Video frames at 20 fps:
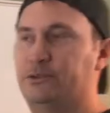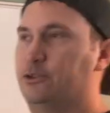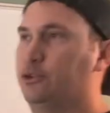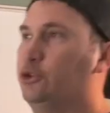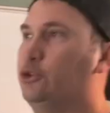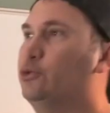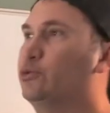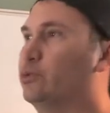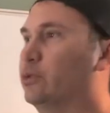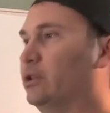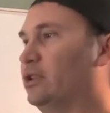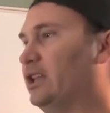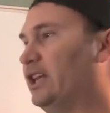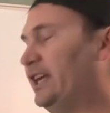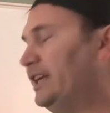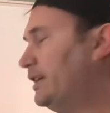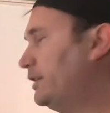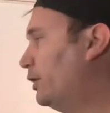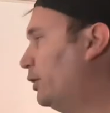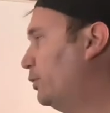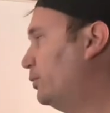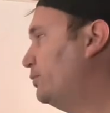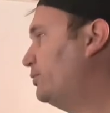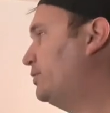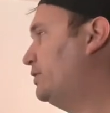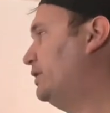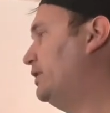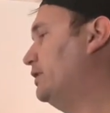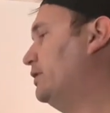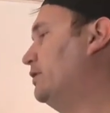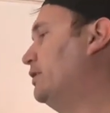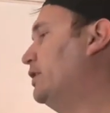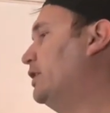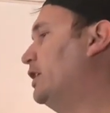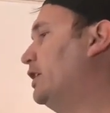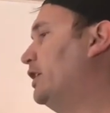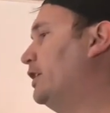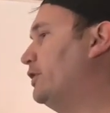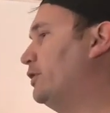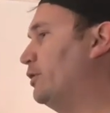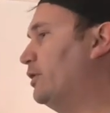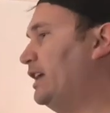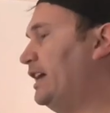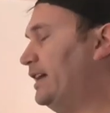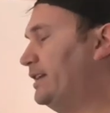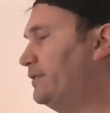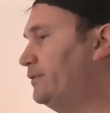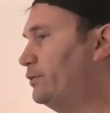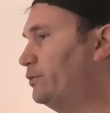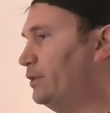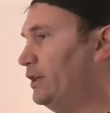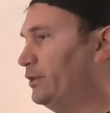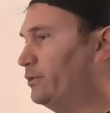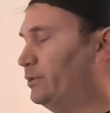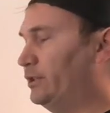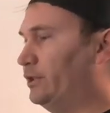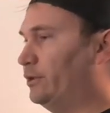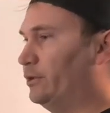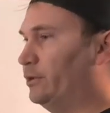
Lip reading: Do you like hosting your Active Directory?